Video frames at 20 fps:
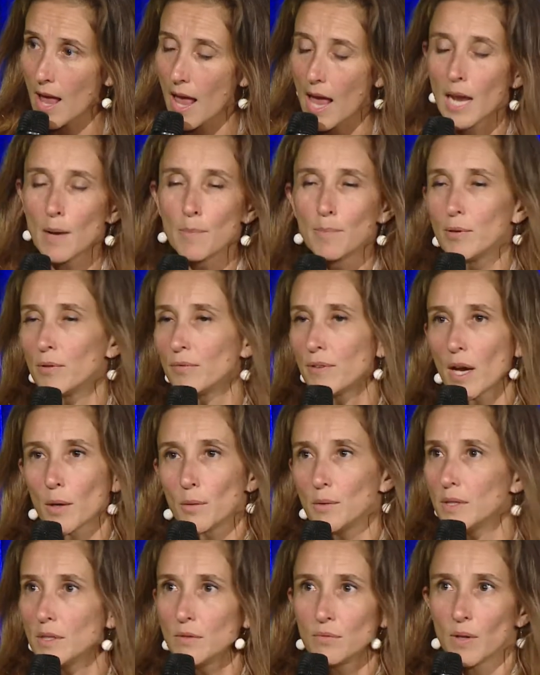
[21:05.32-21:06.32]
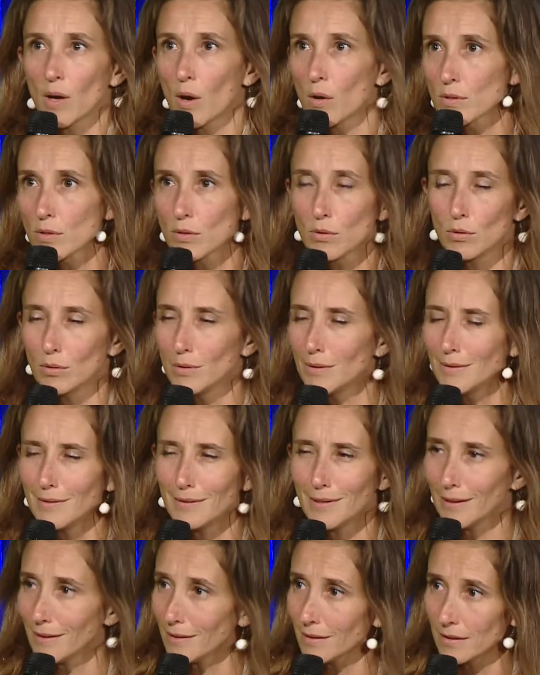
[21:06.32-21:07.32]
these elements
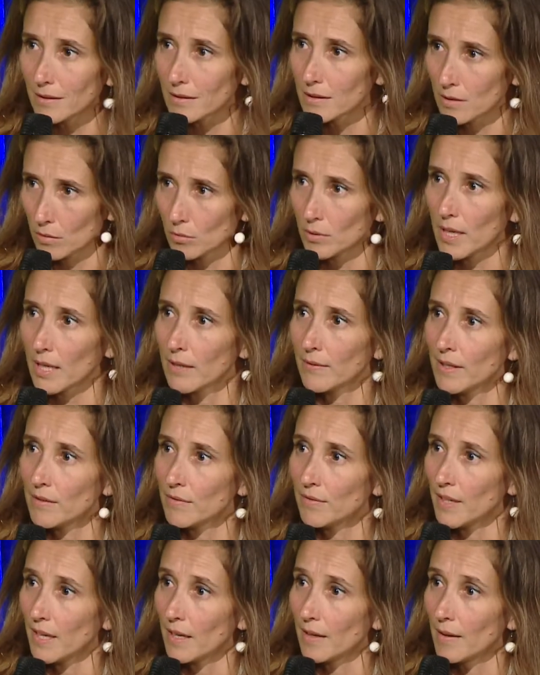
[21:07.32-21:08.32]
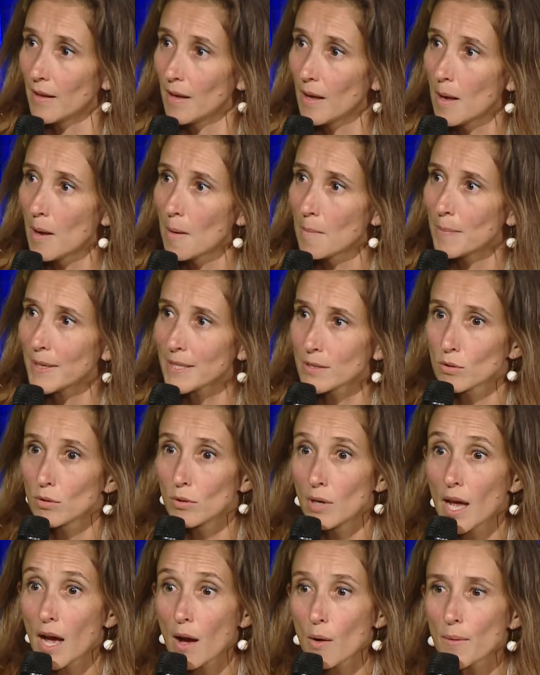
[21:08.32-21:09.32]
could make an incredible
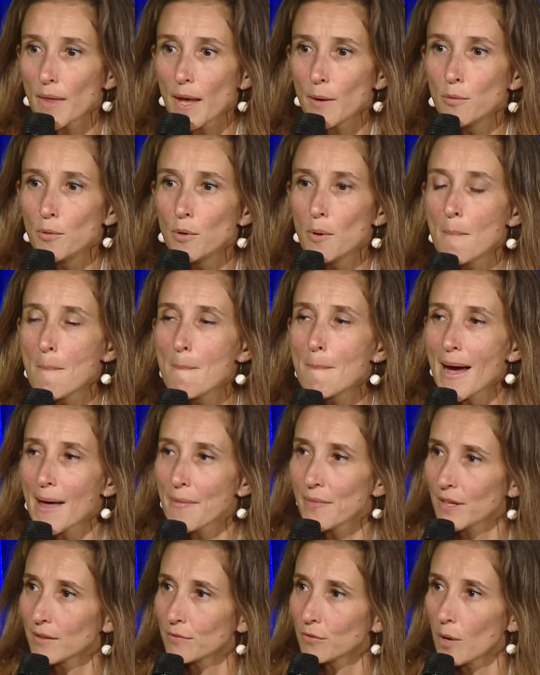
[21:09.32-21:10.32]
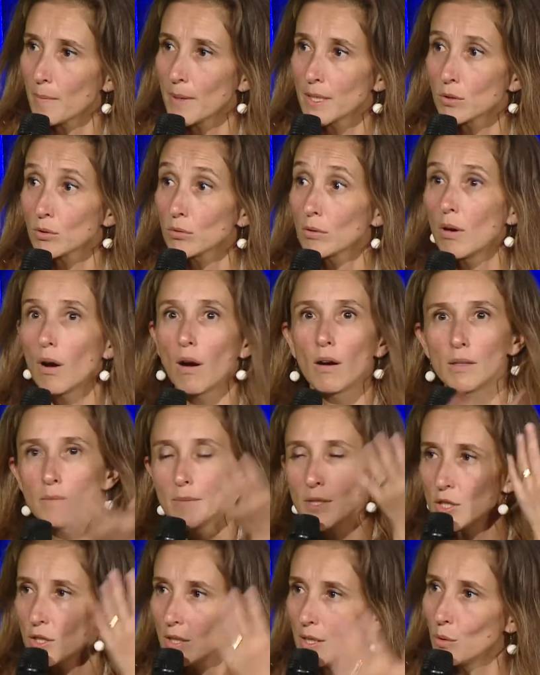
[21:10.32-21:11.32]
difference, because
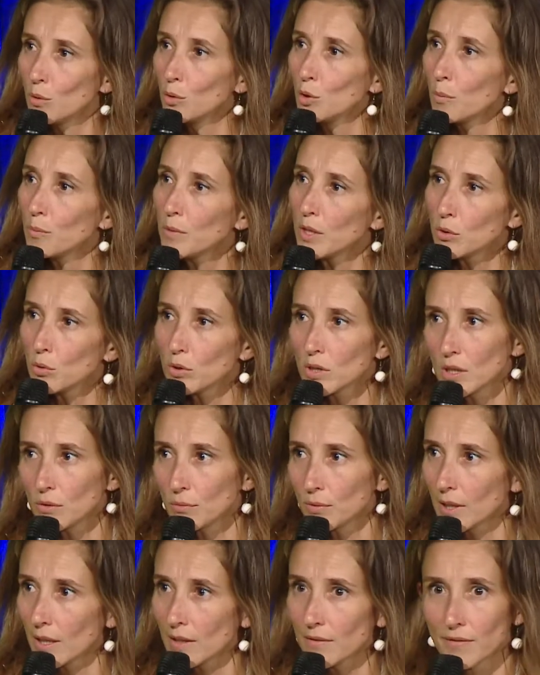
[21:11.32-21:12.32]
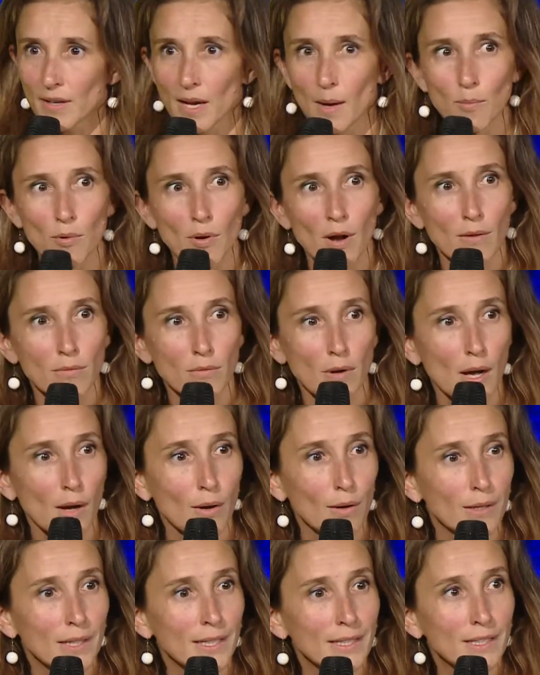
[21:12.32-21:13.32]
here we have
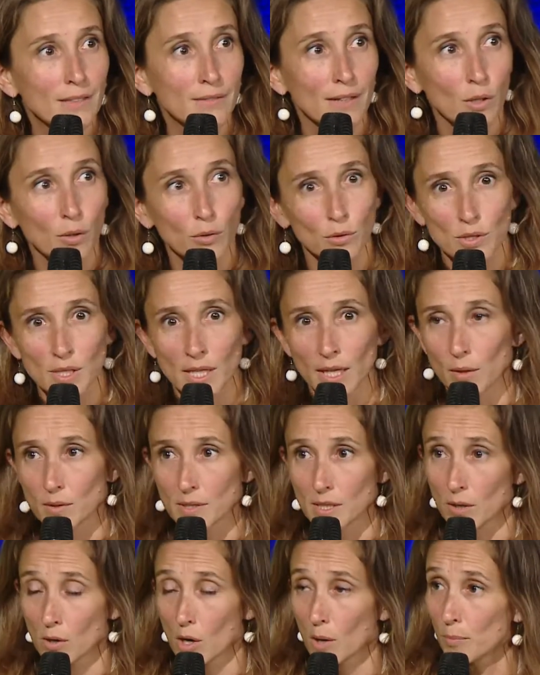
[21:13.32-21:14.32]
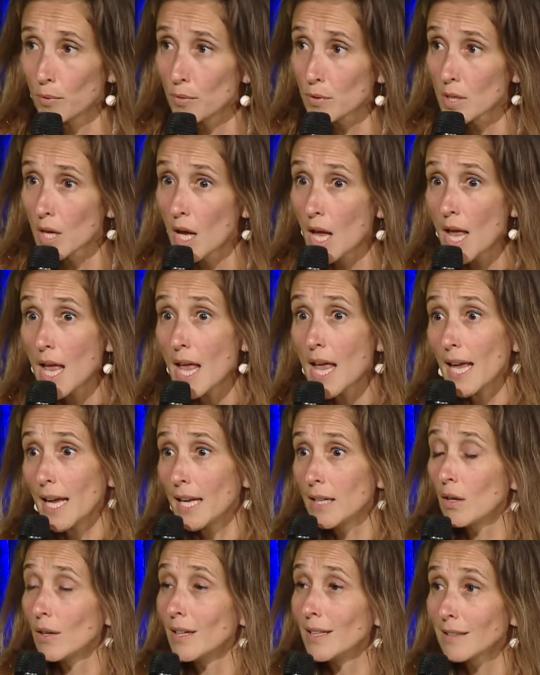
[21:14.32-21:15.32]
such an incredible source of
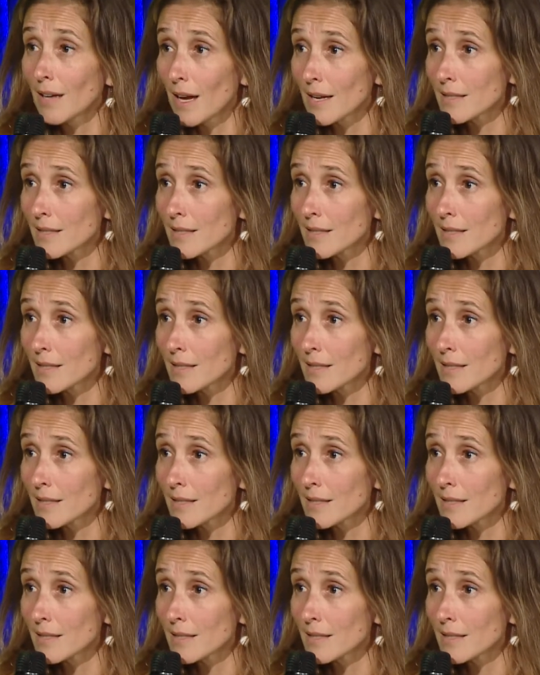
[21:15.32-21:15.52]
information.